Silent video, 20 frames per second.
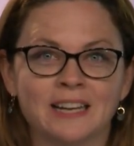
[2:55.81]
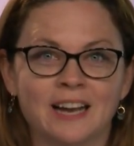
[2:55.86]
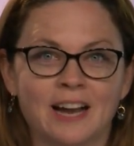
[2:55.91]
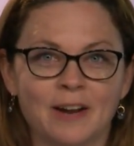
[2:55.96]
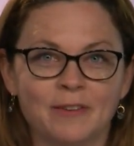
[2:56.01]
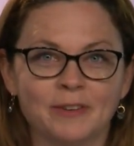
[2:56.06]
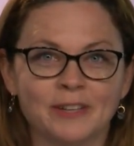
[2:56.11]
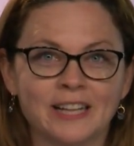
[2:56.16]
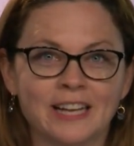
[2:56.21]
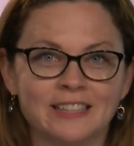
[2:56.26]
I
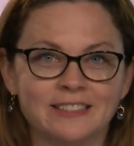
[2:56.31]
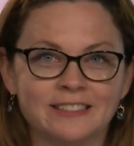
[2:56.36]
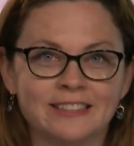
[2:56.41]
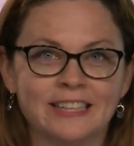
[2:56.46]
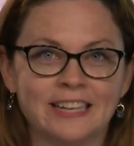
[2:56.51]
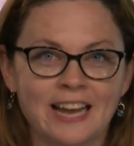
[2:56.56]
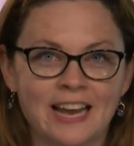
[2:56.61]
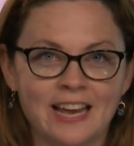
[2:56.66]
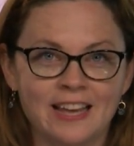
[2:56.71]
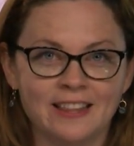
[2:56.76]
realized
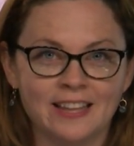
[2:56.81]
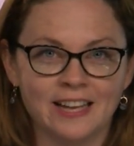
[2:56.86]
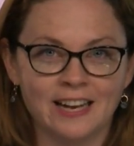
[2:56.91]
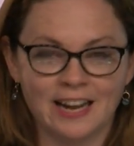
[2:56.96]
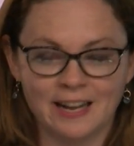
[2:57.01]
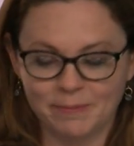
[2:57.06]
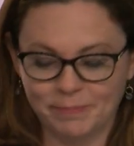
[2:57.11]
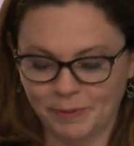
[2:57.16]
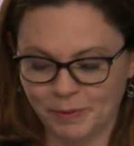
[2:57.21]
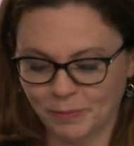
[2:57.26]
today that
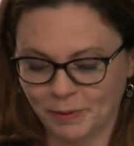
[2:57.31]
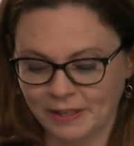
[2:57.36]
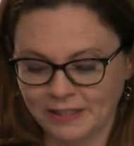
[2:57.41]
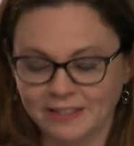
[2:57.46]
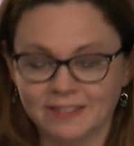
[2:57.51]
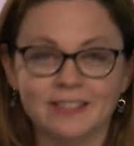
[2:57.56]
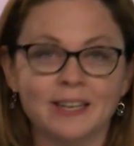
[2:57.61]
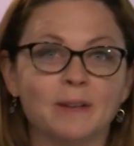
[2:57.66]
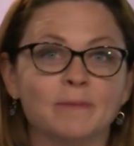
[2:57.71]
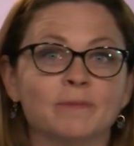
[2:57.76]
I've been wearing
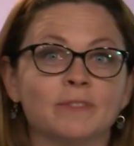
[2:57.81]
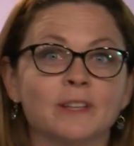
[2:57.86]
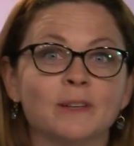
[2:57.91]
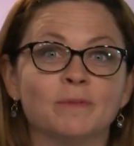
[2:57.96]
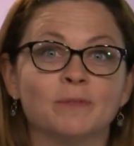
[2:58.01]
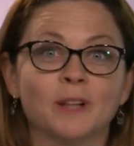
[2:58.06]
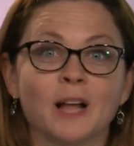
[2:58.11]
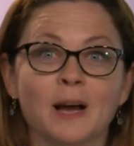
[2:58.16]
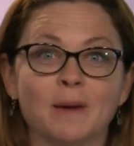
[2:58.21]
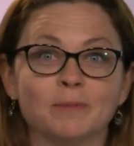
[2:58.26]
the same
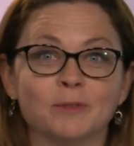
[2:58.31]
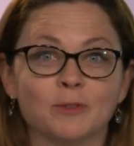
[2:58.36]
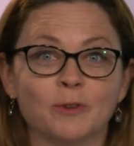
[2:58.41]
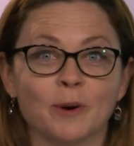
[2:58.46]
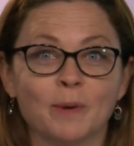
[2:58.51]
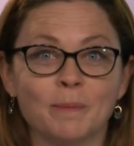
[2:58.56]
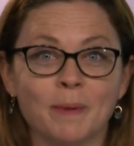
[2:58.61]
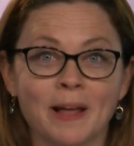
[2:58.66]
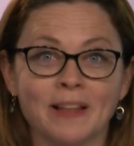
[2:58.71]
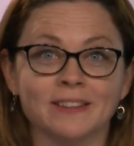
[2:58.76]
flip-flops
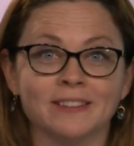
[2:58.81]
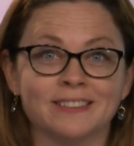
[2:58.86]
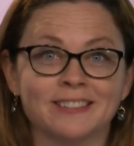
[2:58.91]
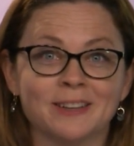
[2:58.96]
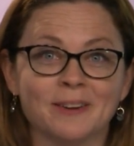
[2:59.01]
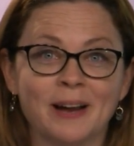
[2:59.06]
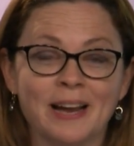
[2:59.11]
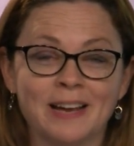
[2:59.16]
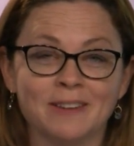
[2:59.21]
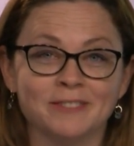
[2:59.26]
for a month,
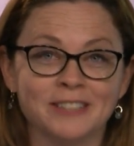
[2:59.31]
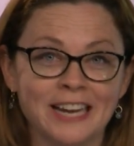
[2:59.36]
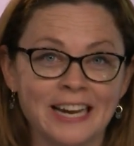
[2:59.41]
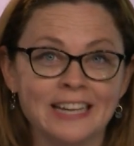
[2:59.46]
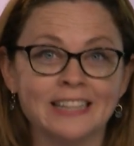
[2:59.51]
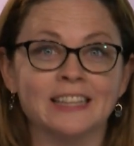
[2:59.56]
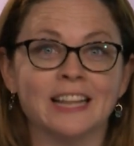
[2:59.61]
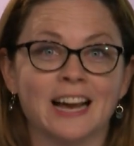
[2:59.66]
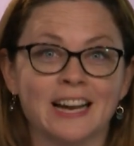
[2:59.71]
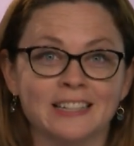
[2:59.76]
so I have
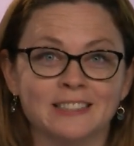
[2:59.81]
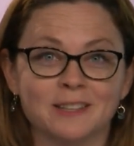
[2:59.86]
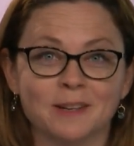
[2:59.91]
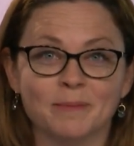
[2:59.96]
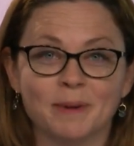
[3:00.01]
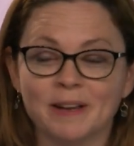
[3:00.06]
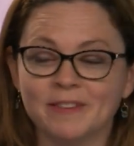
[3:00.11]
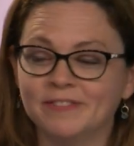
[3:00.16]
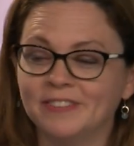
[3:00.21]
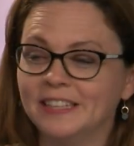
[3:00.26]
tan lines on
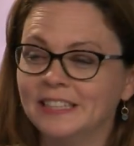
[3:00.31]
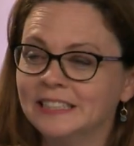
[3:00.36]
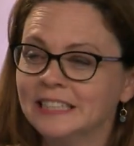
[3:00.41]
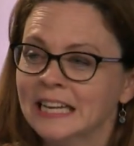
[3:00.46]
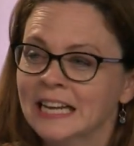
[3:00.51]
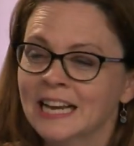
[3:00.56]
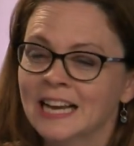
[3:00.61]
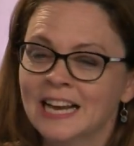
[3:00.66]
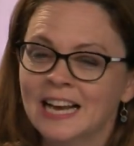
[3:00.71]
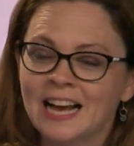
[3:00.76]
my feet.
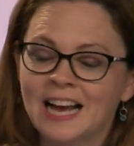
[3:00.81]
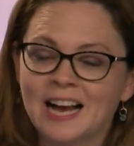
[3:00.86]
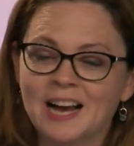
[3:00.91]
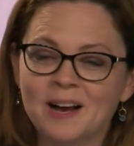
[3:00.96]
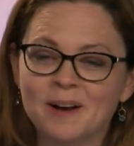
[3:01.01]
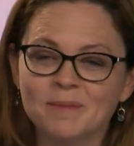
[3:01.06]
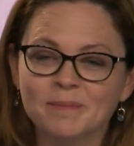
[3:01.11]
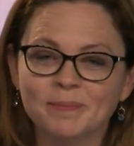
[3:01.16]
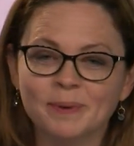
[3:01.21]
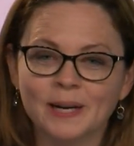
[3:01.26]

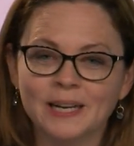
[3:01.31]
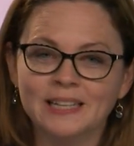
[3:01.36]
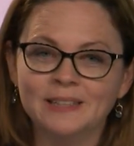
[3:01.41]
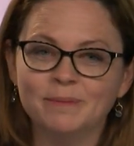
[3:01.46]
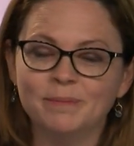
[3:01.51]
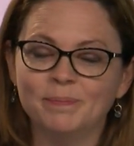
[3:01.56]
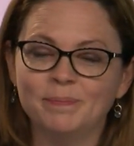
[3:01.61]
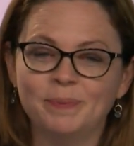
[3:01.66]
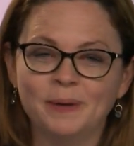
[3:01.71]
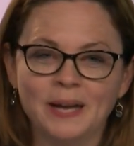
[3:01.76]
But
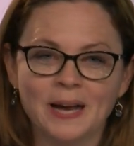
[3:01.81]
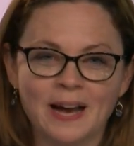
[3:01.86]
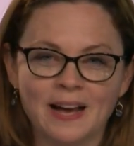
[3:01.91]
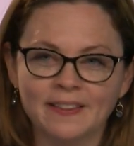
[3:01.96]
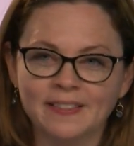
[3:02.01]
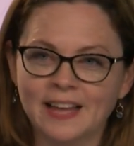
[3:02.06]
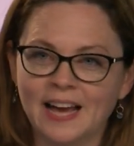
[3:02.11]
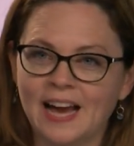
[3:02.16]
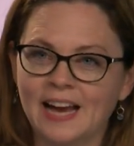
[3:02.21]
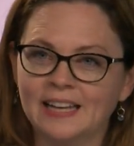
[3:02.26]

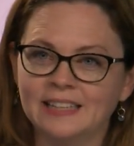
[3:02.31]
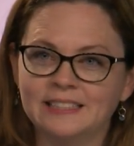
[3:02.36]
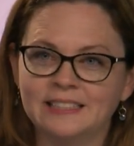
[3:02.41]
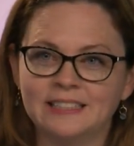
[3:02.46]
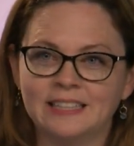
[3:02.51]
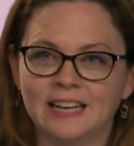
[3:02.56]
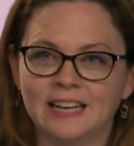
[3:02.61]
beyond that,